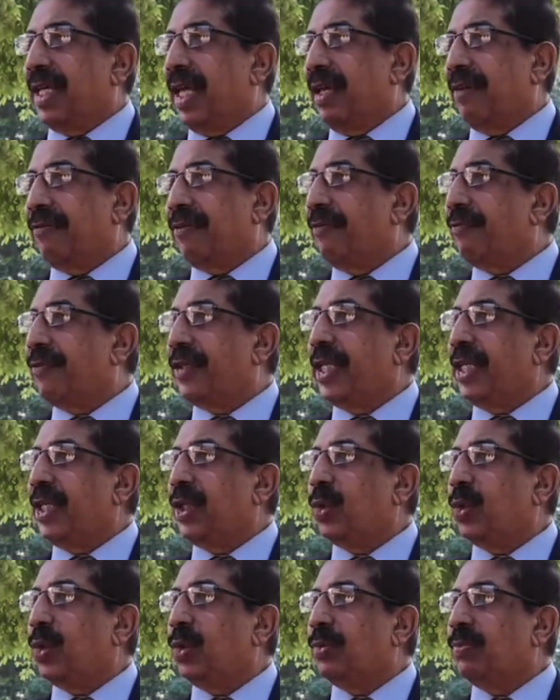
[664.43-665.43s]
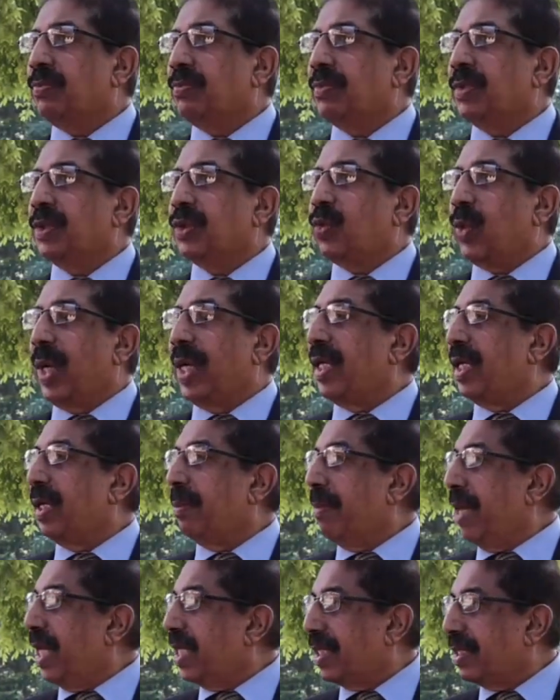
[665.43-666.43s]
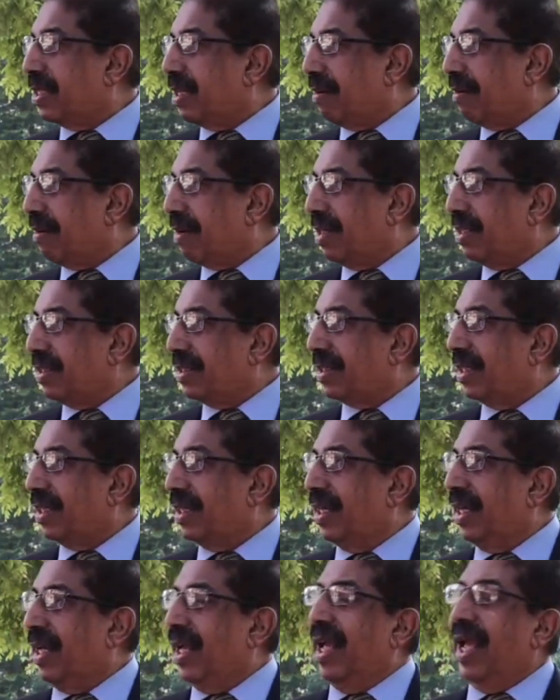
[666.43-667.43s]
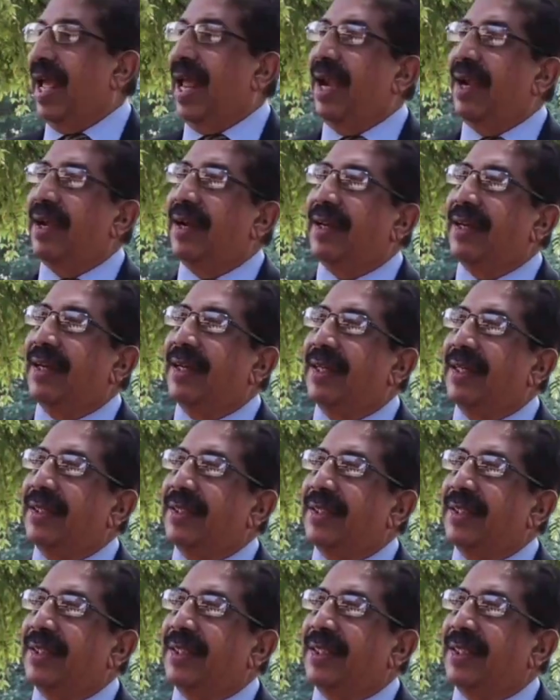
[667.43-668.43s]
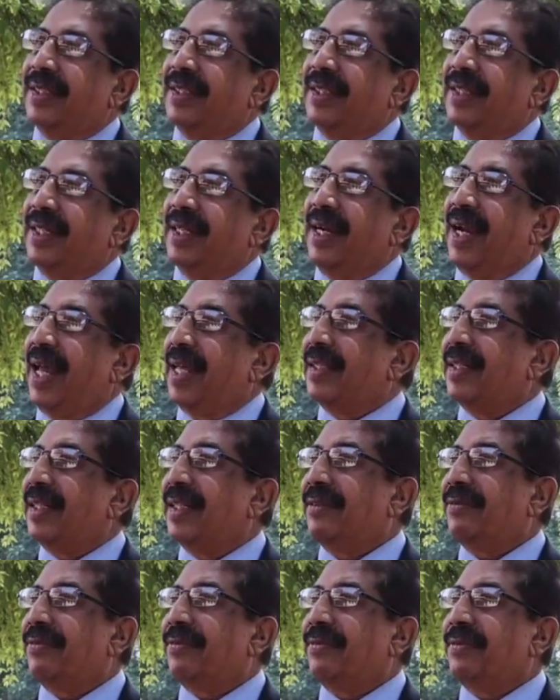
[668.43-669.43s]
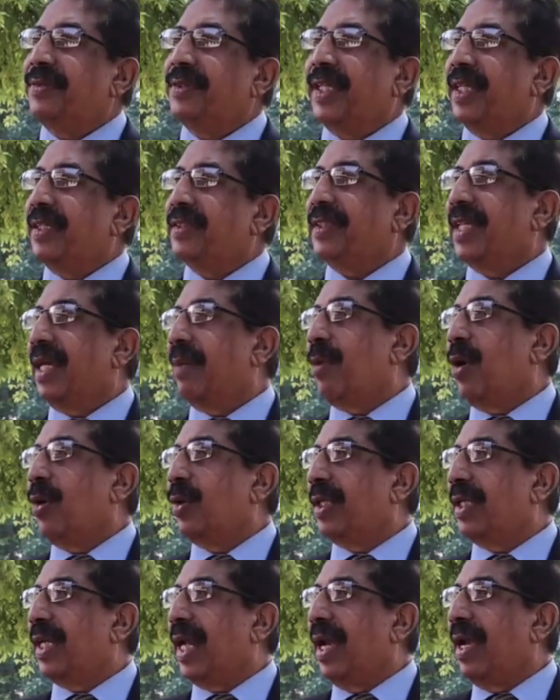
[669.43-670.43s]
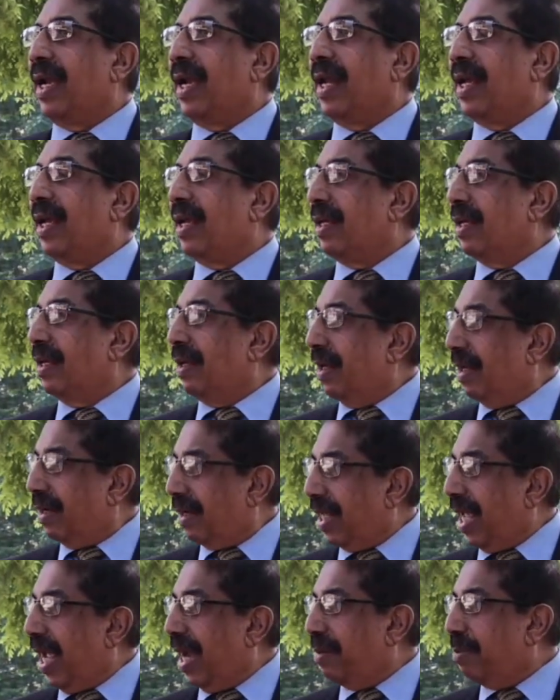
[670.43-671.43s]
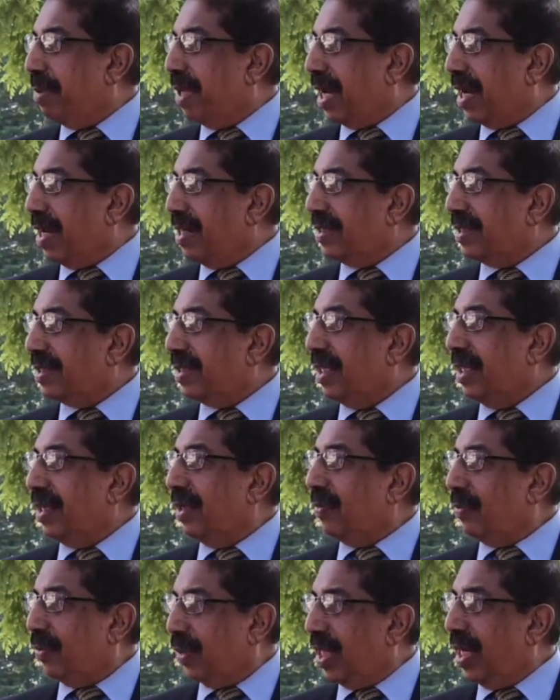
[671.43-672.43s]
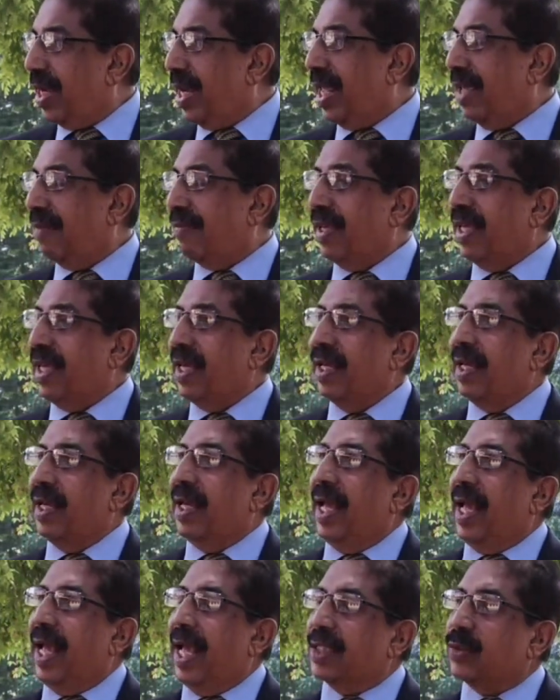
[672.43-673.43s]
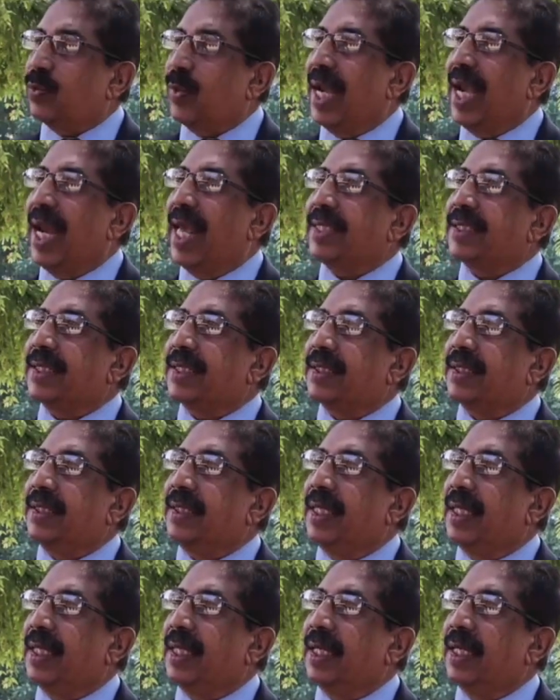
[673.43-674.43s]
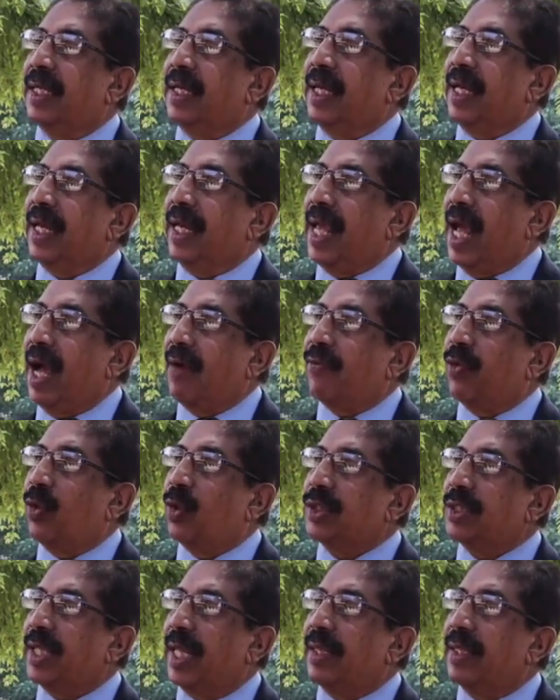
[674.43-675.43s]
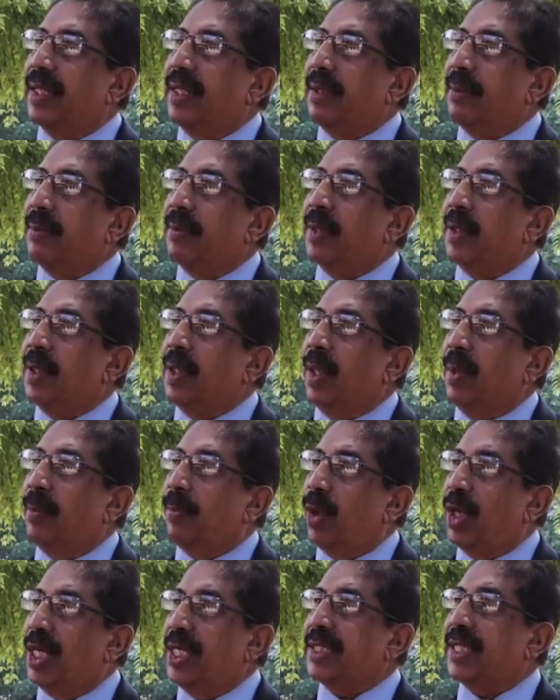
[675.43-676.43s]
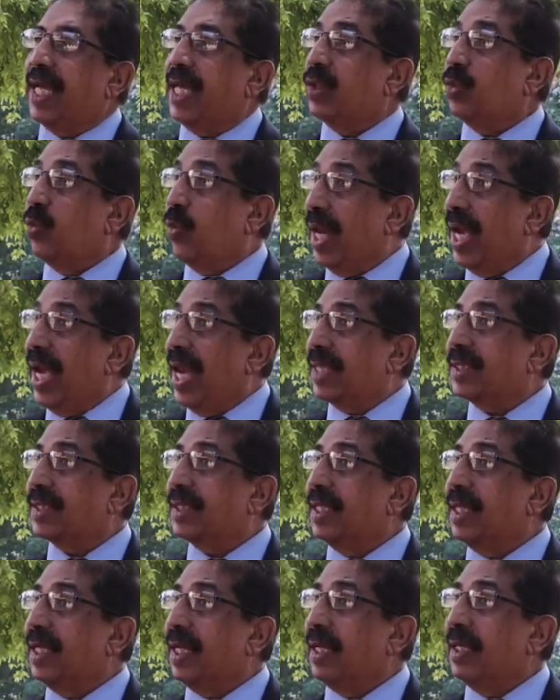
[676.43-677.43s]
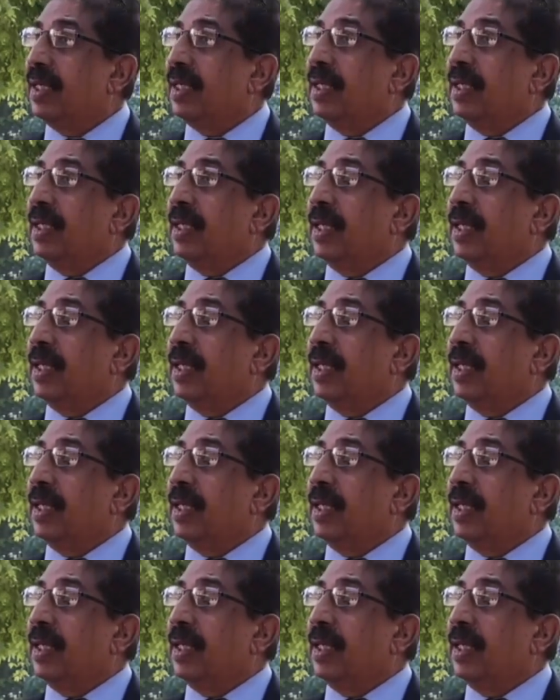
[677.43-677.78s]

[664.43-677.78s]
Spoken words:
say 15 to 20 major generals, and another about 10 pre-admirals for the Navy, as well as the Air Force and the police, as well as the